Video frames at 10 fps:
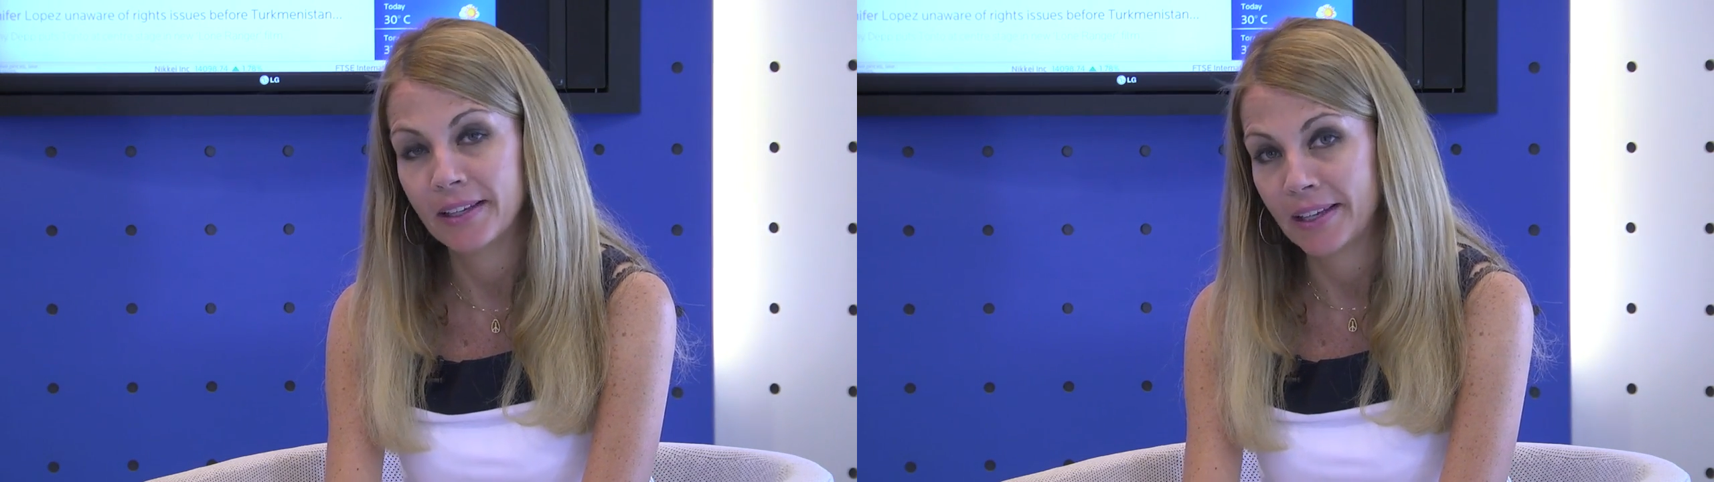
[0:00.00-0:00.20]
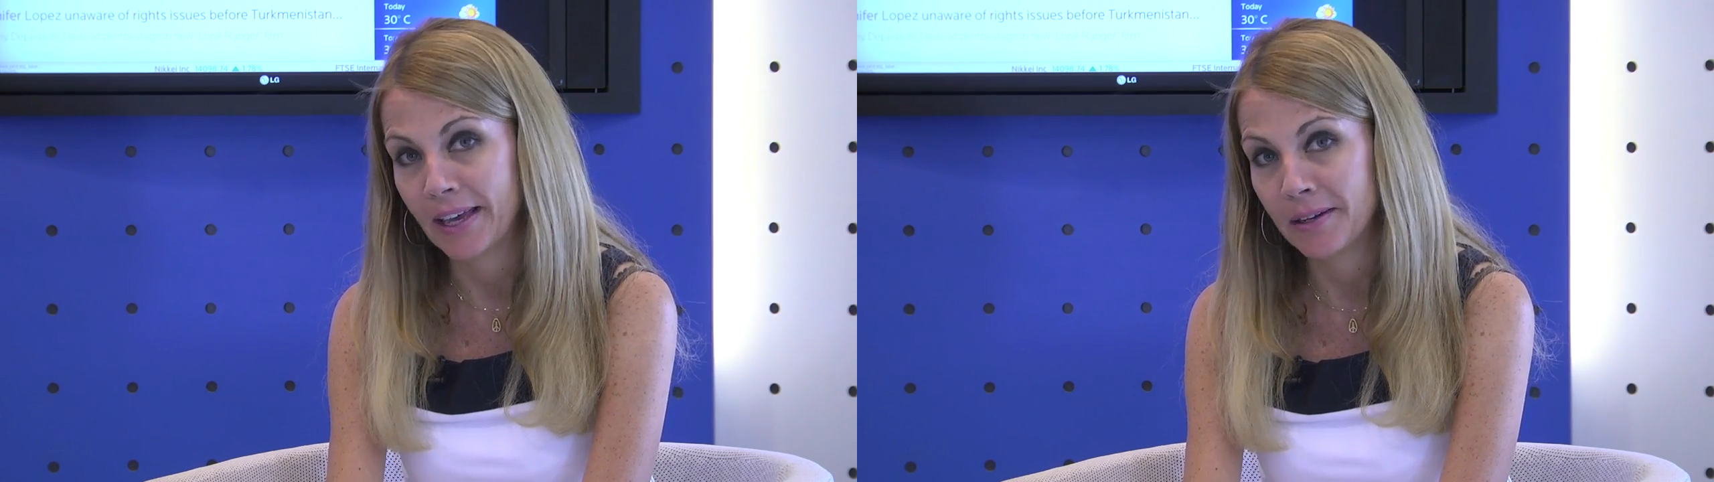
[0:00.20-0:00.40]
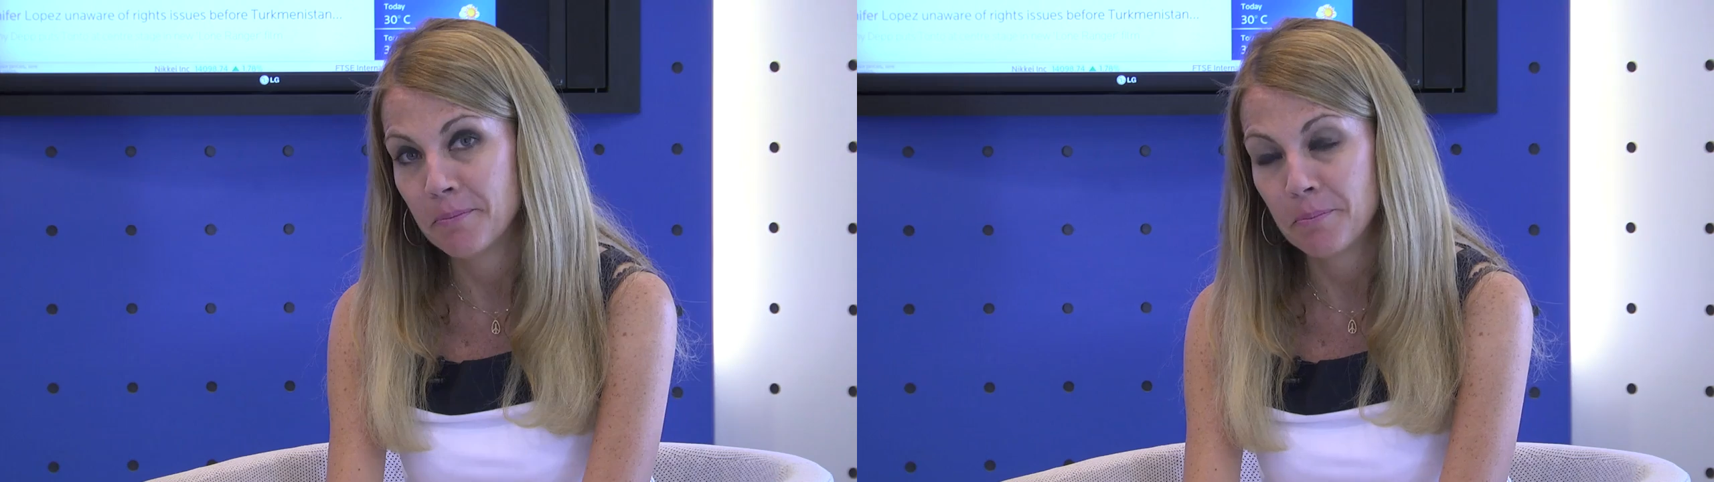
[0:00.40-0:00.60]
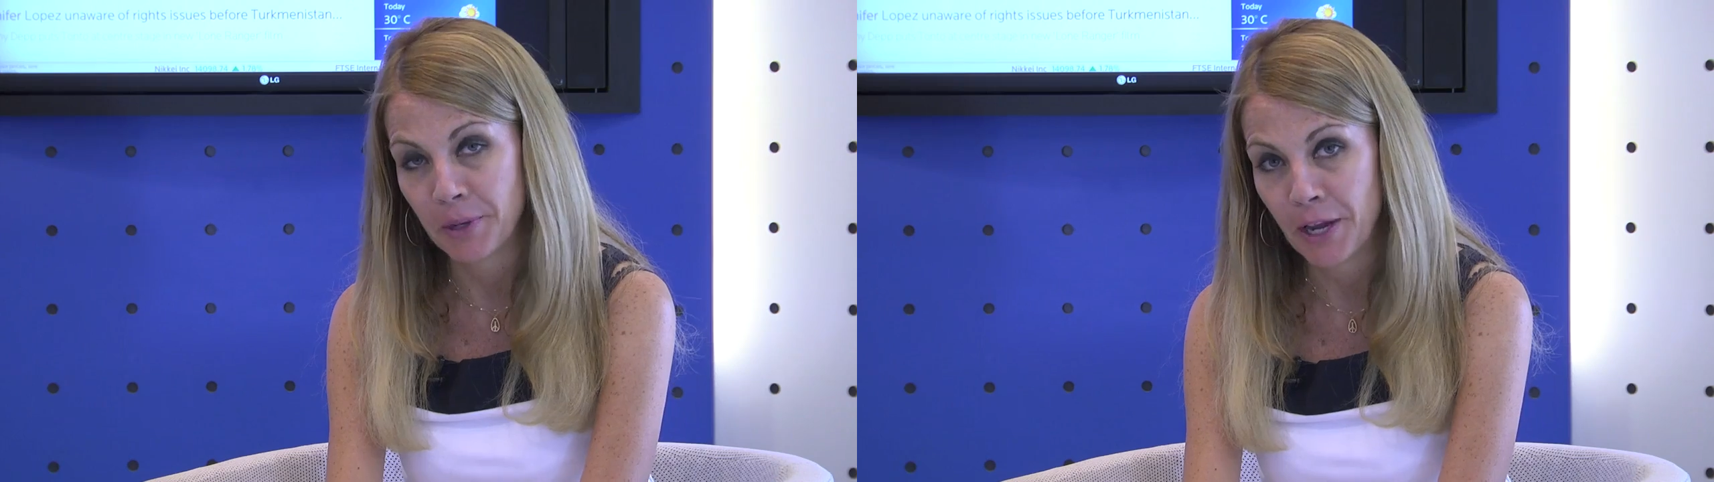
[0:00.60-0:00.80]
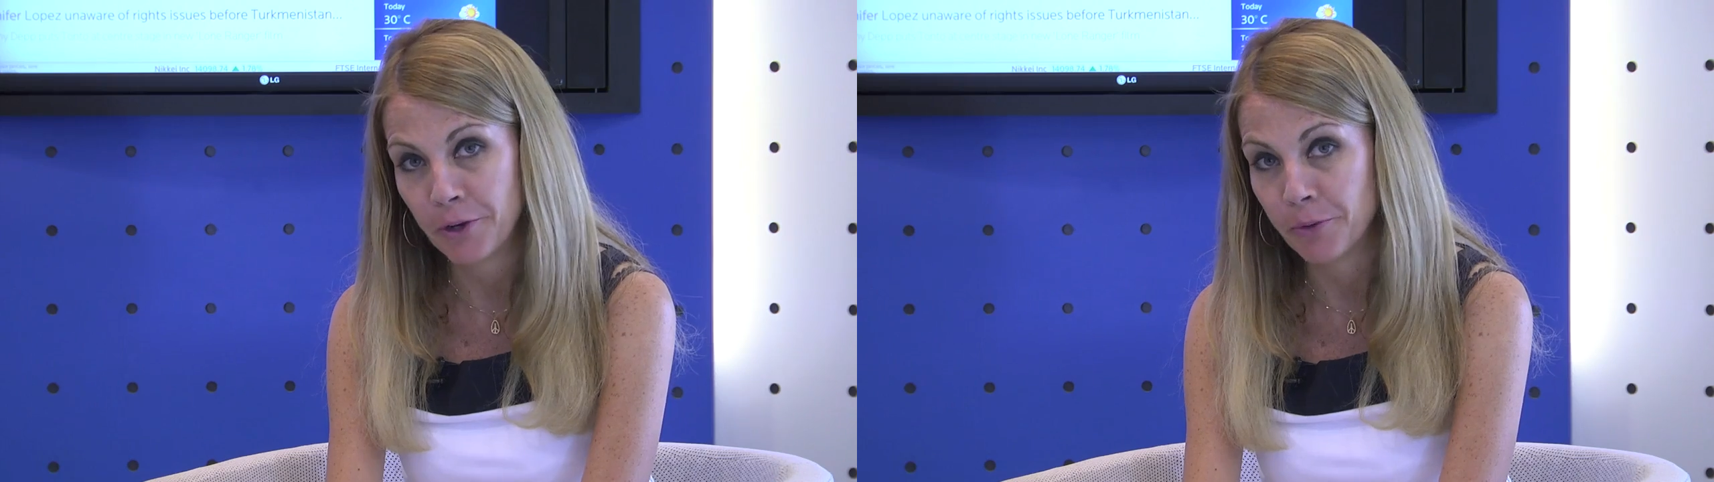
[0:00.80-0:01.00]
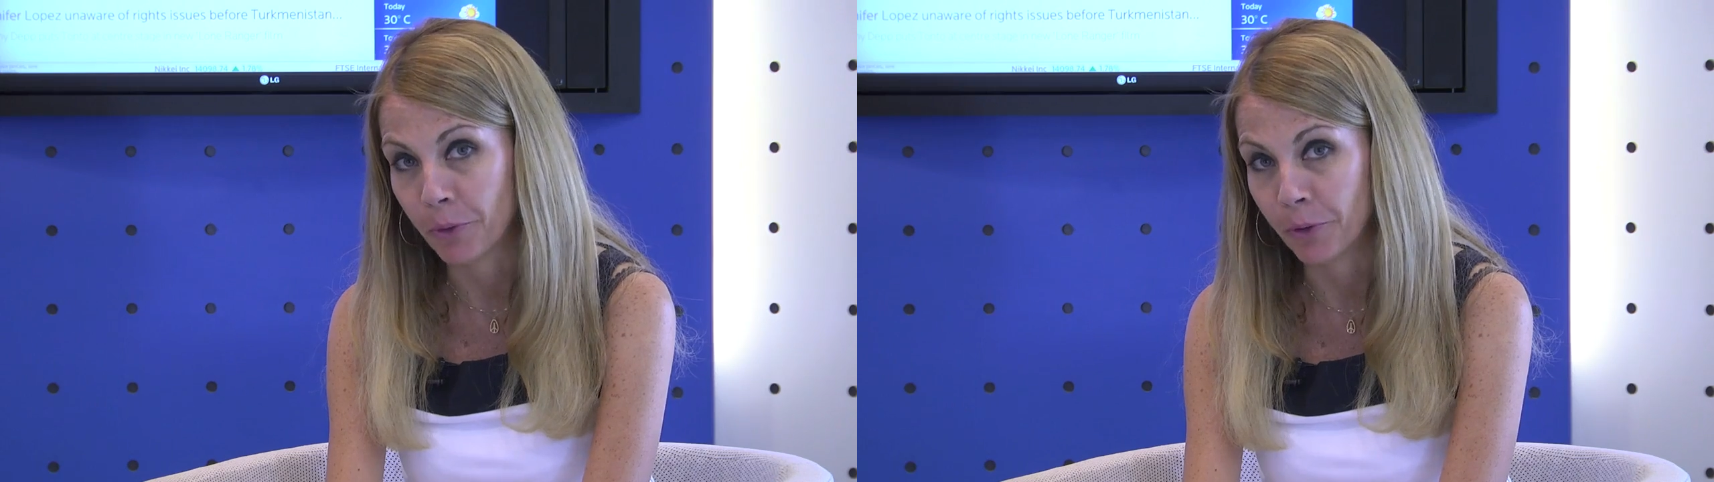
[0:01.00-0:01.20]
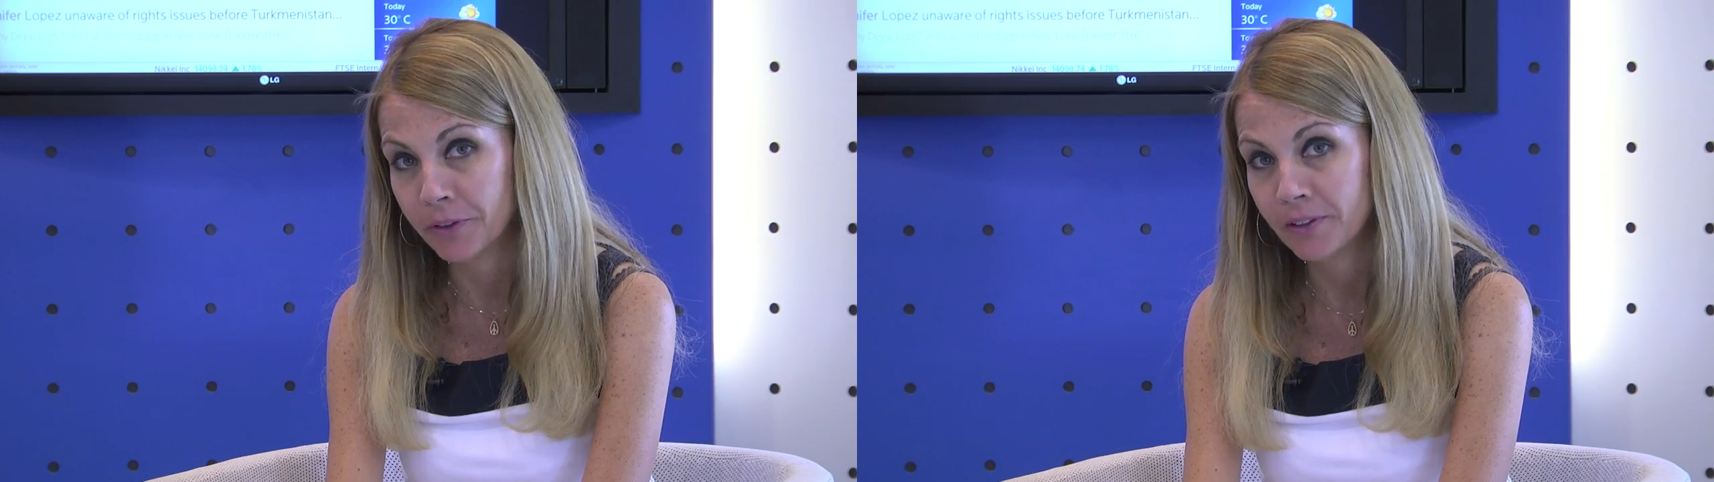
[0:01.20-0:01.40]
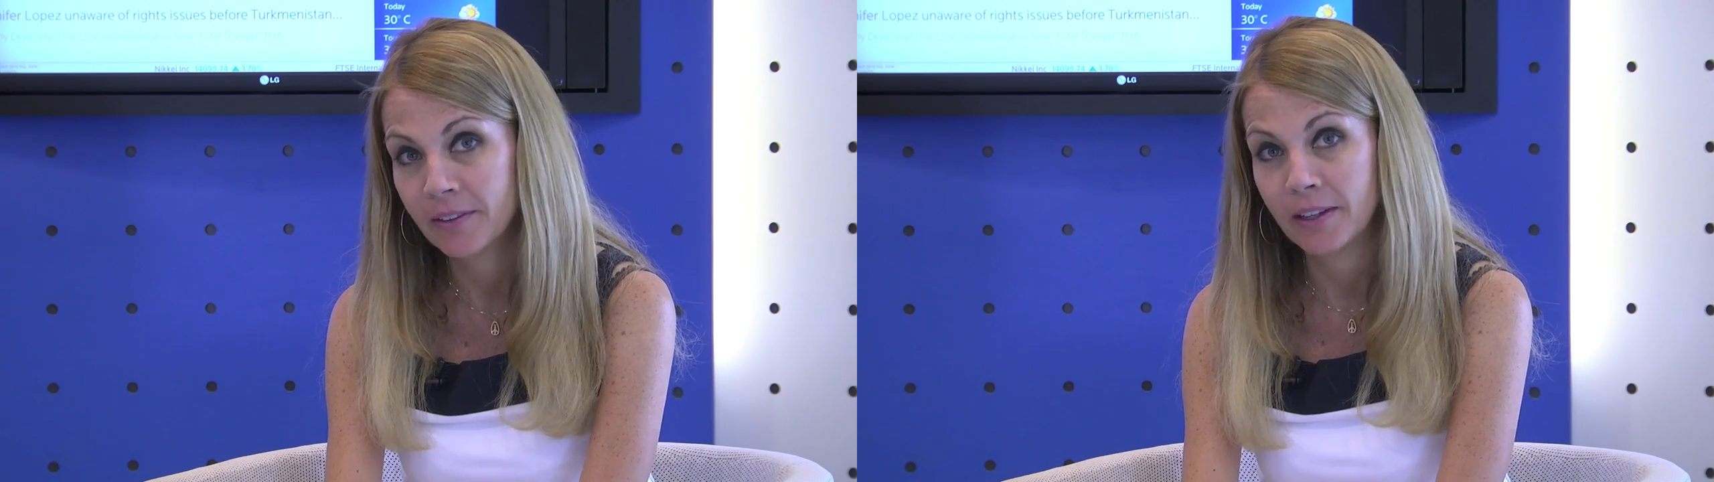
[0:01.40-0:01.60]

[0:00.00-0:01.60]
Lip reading: Again, brand new role.